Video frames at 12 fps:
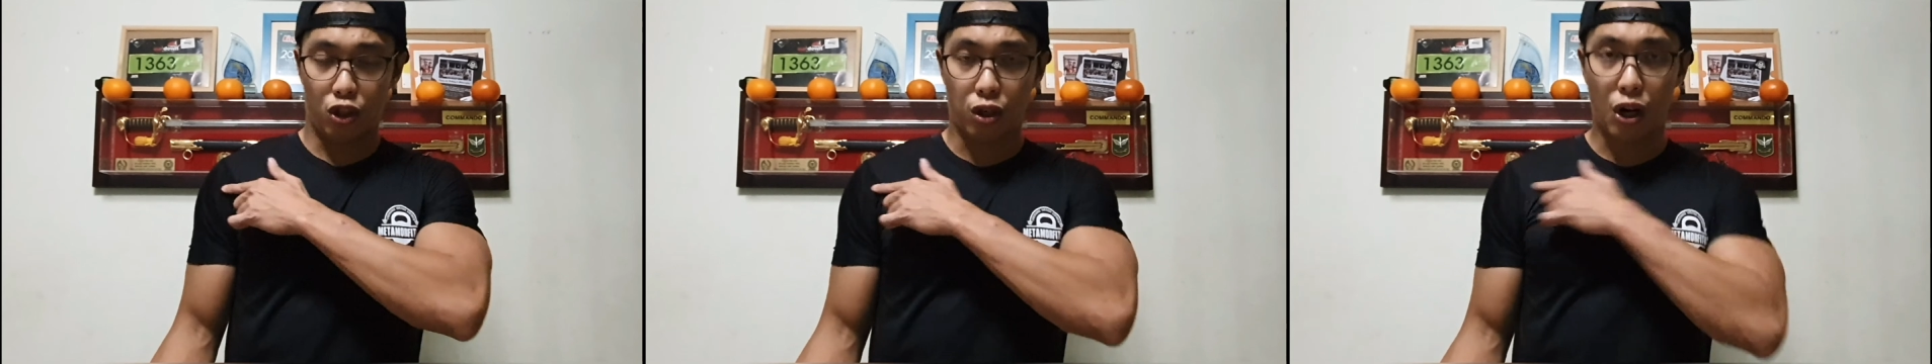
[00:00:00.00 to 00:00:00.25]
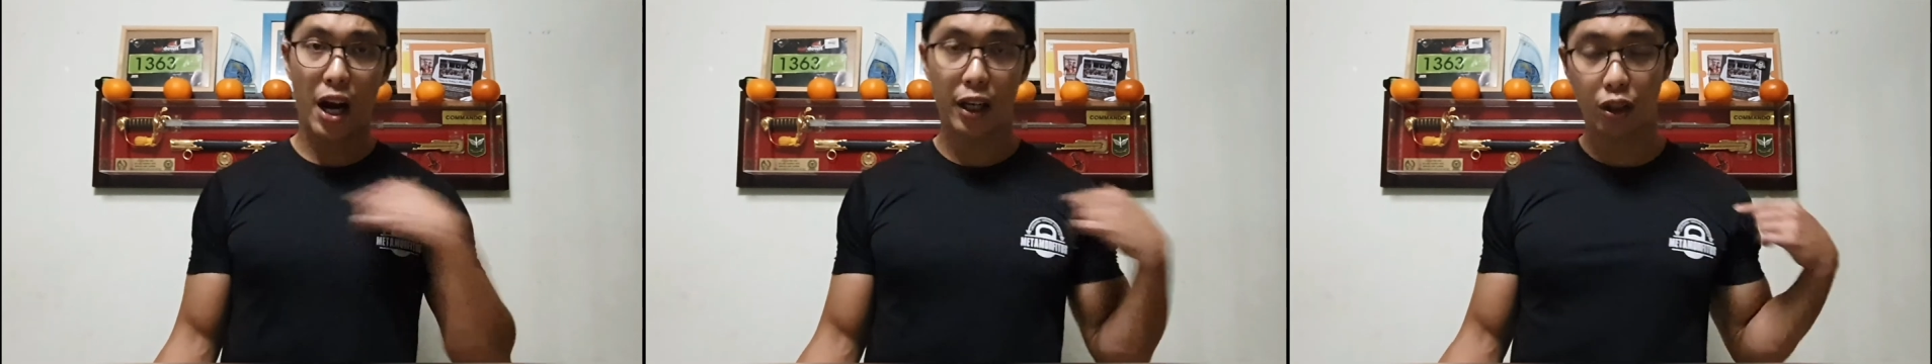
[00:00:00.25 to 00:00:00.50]

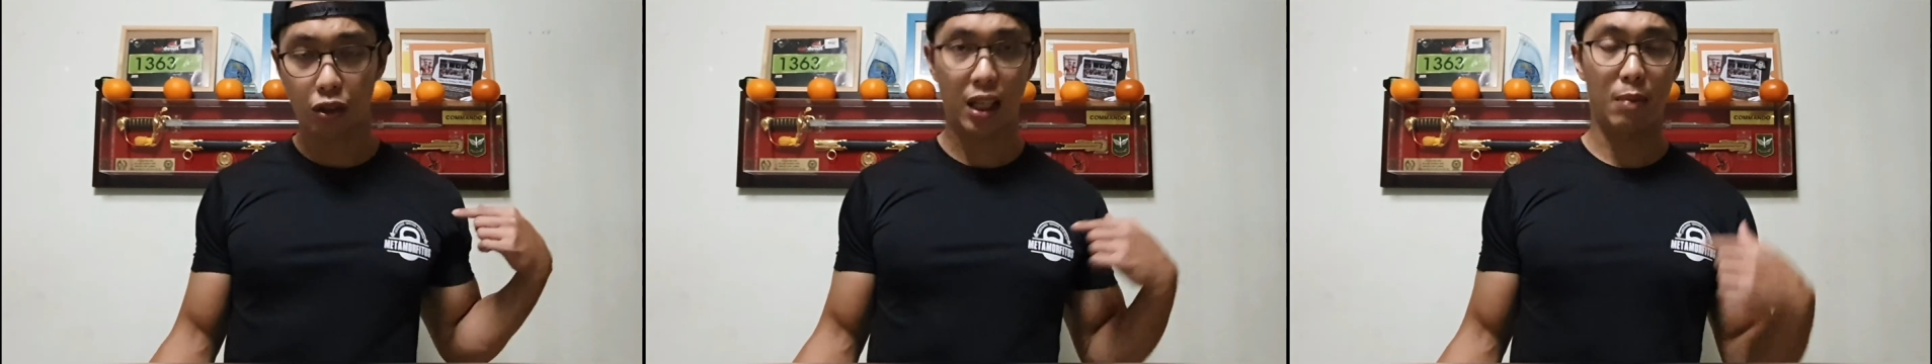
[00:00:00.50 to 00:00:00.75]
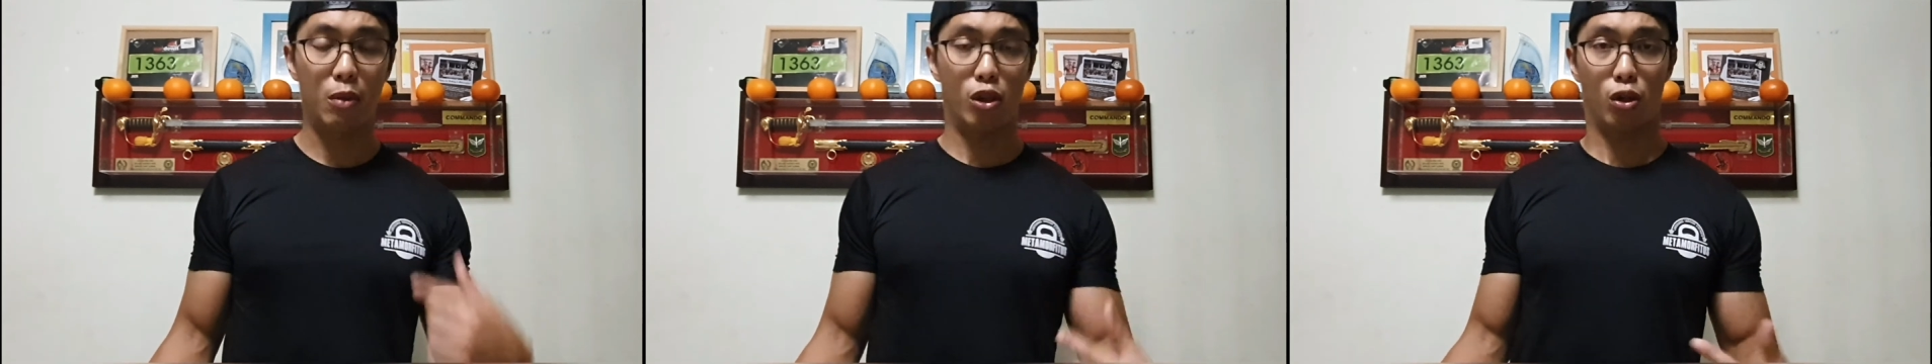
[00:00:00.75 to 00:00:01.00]
try to
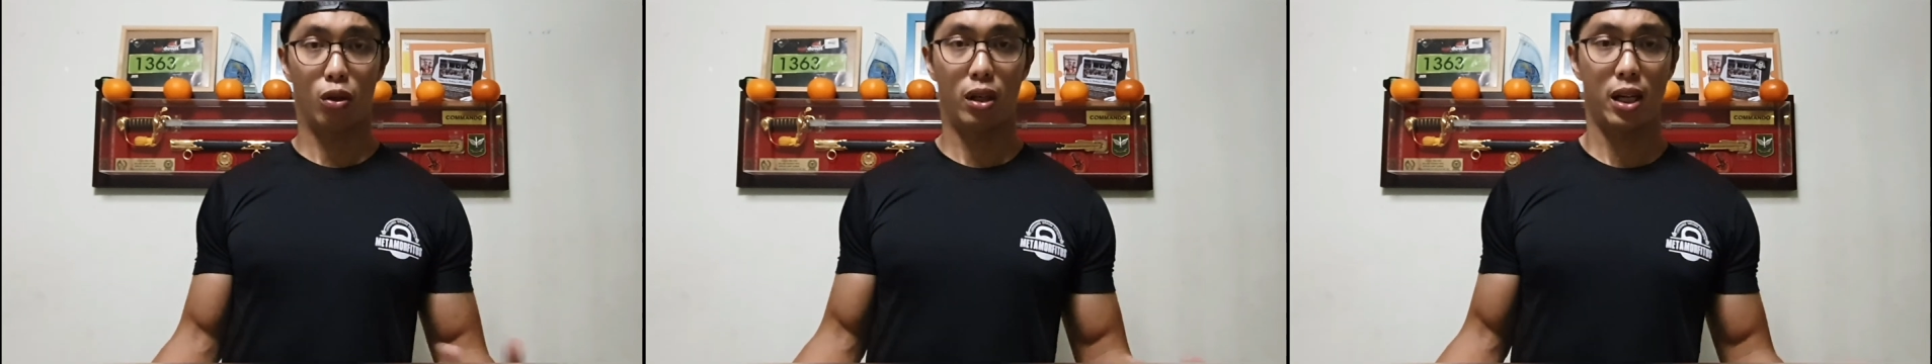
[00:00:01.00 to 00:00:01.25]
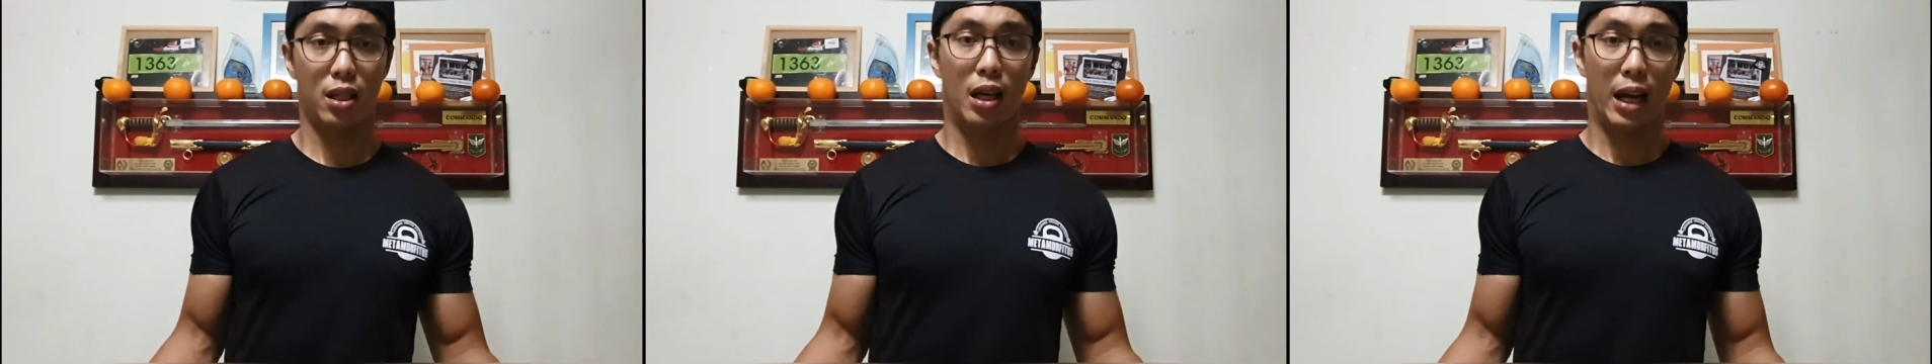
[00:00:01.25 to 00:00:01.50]
keep your
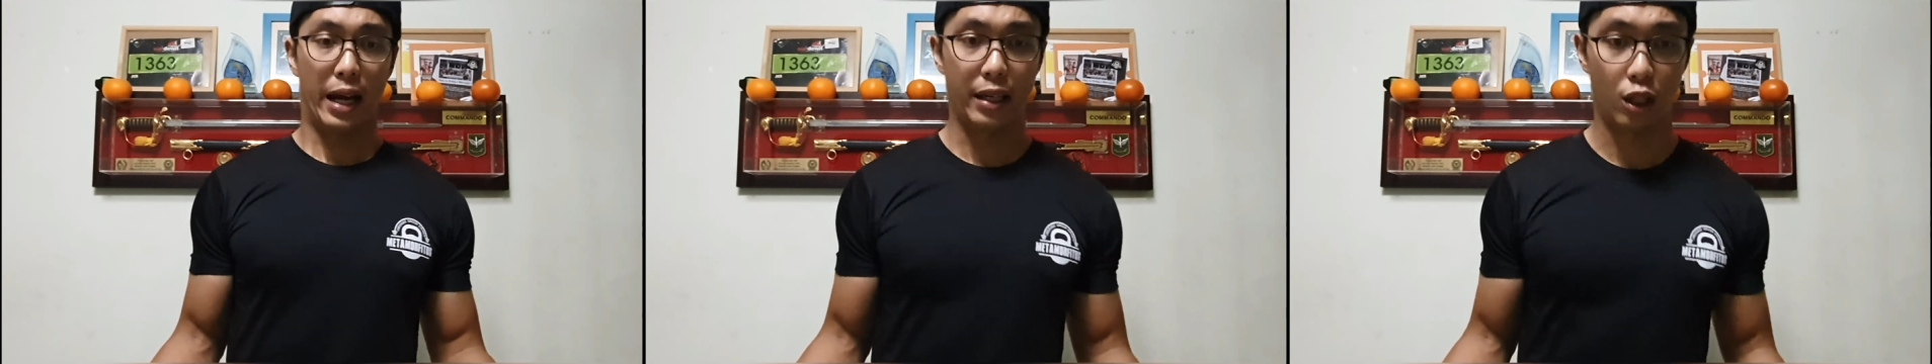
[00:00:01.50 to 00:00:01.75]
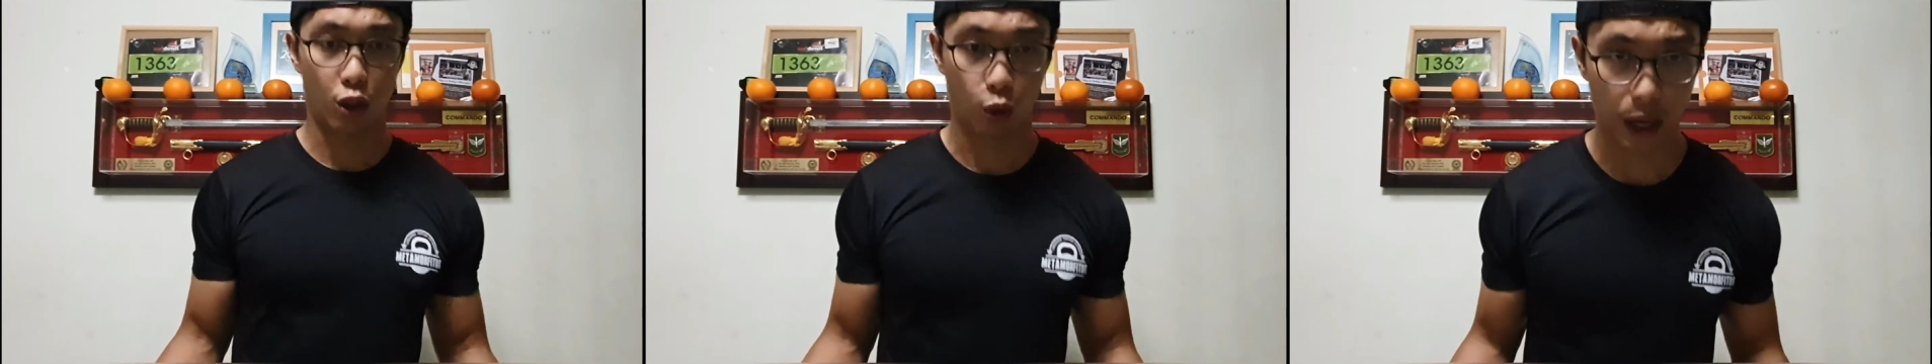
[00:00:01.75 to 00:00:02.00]
shoulders
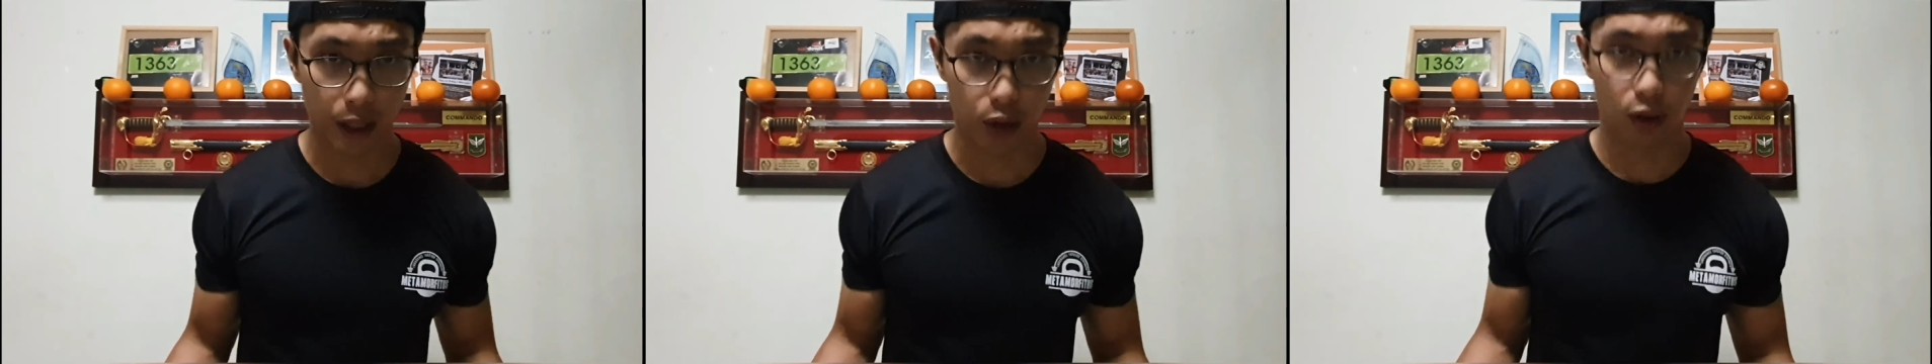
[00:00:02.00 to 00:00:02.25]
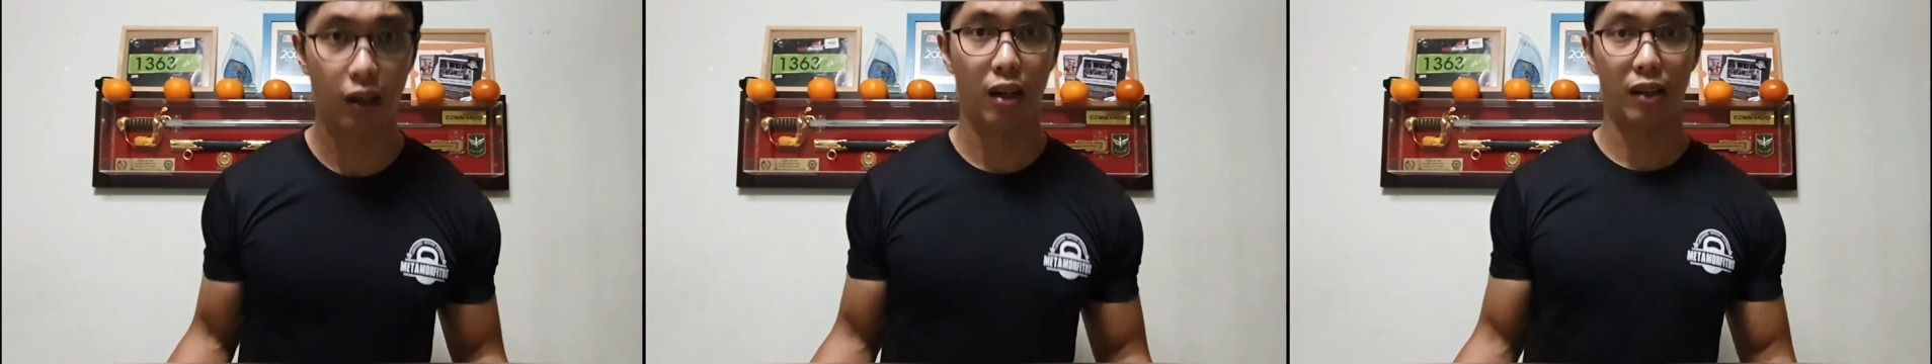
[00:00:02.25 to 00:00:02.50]
as squared to
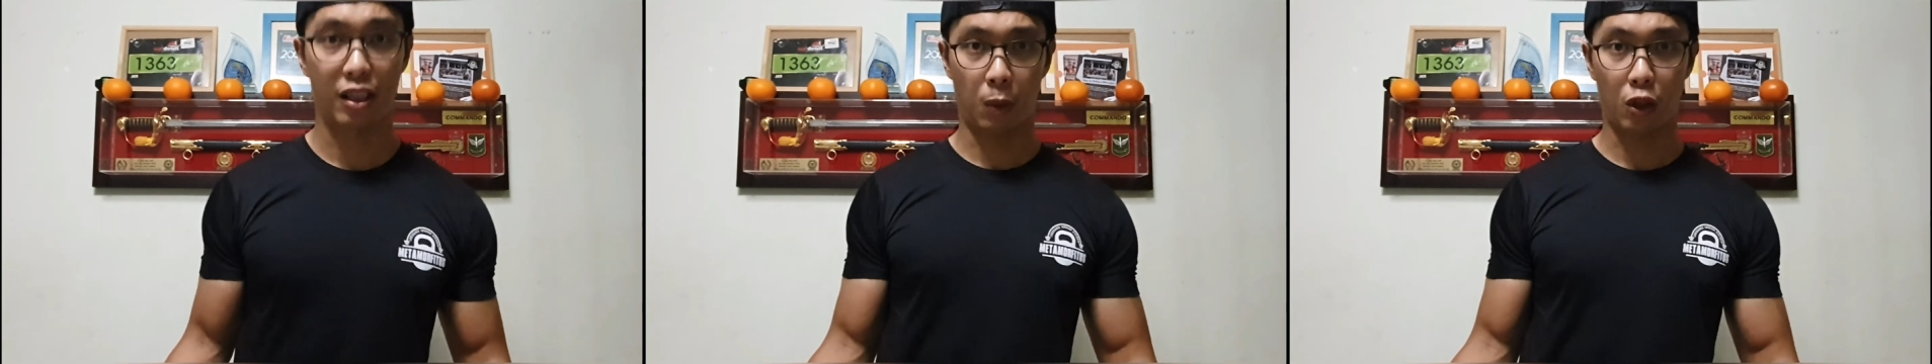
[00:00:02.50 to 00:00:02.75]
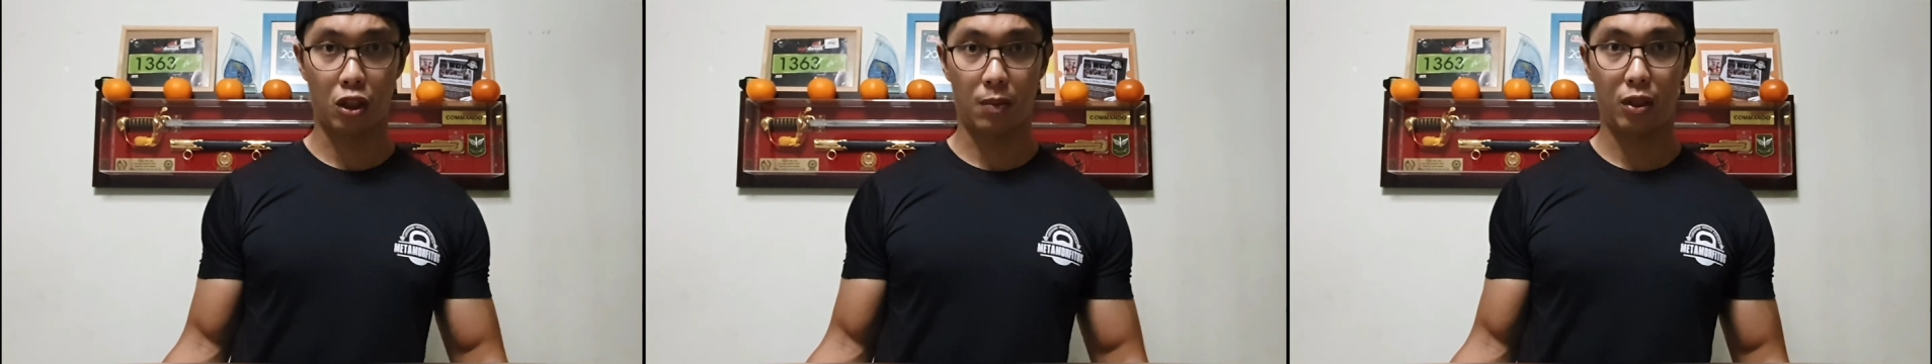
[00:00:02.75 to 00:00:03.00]
the ground as
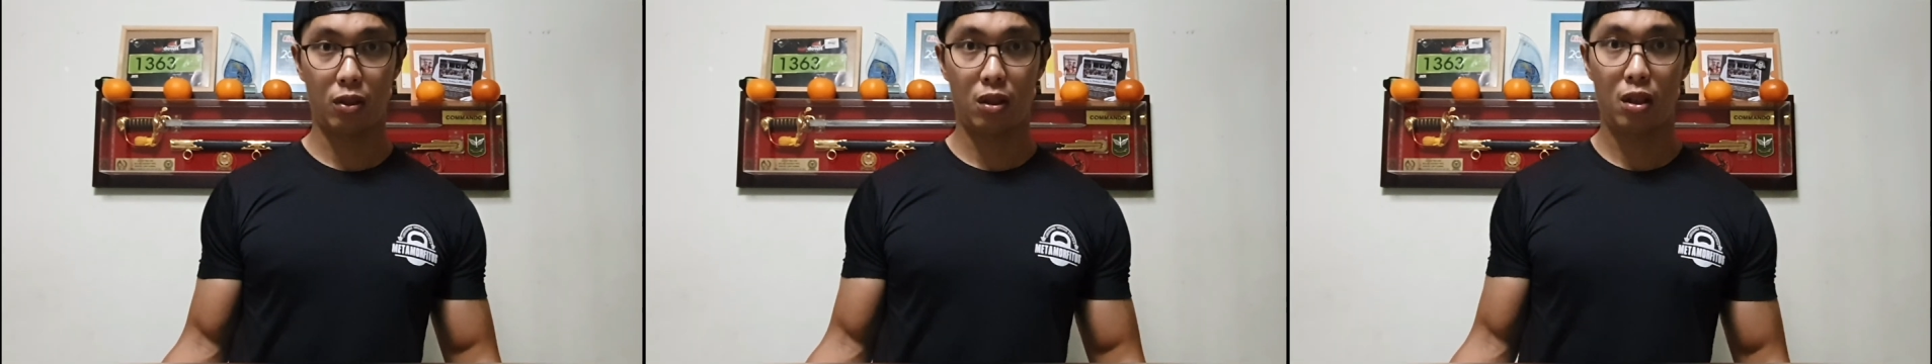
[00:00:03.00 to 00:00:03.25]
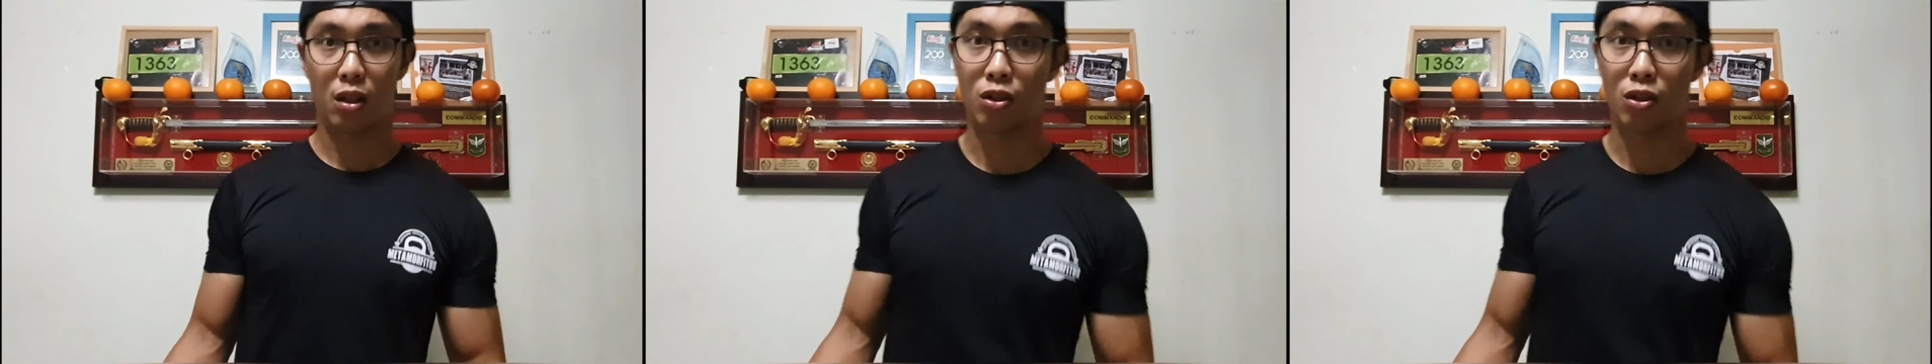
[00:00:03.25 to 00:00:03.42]
possible.